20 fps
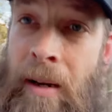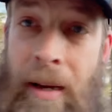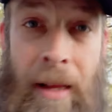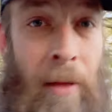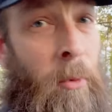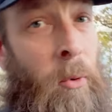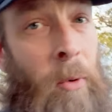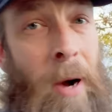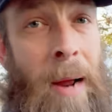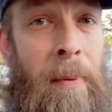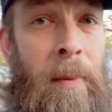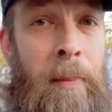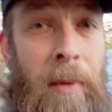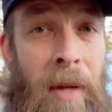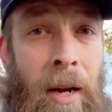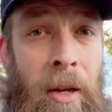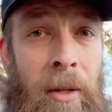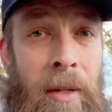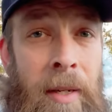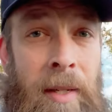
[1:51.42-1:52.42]
and we'll wrap up the
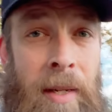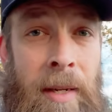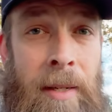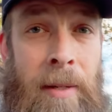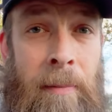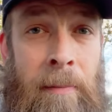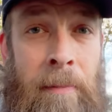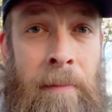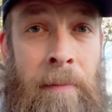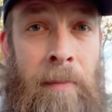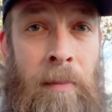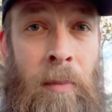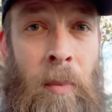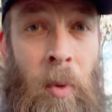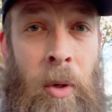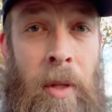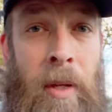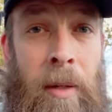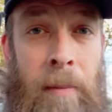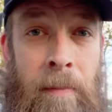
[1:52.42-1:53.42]
holiday season,
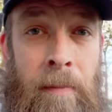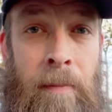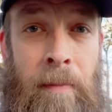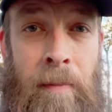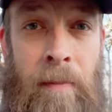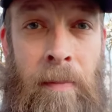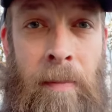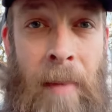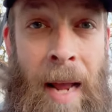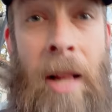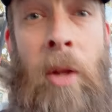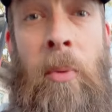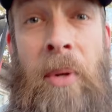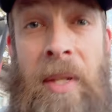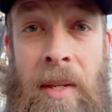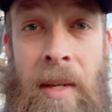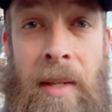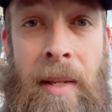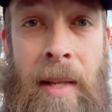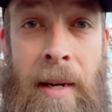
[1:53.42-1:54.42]
or the Halloween
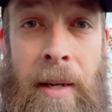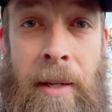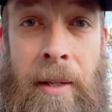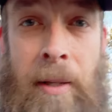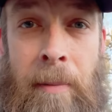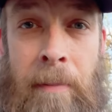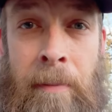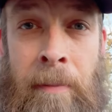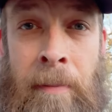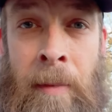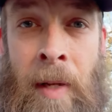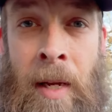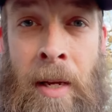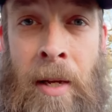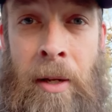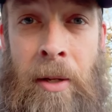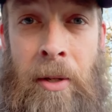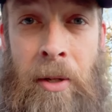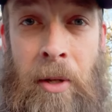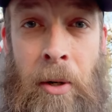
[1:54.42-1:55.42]
season, that is.
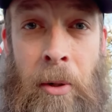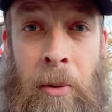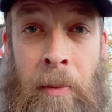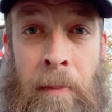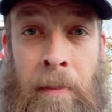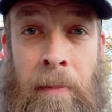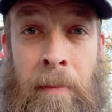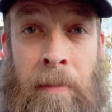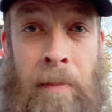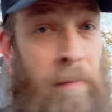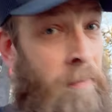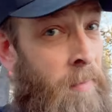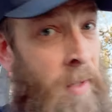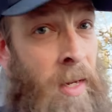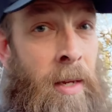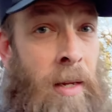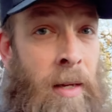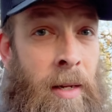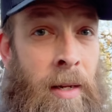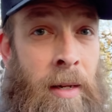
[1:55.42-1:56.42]
So
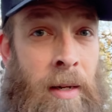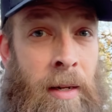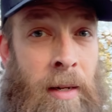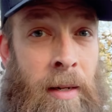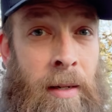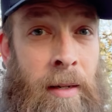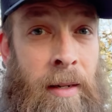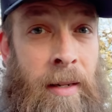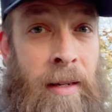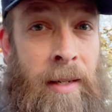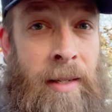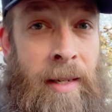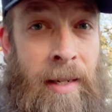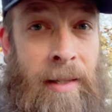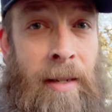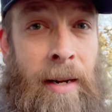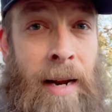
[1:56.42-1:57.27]
let's get to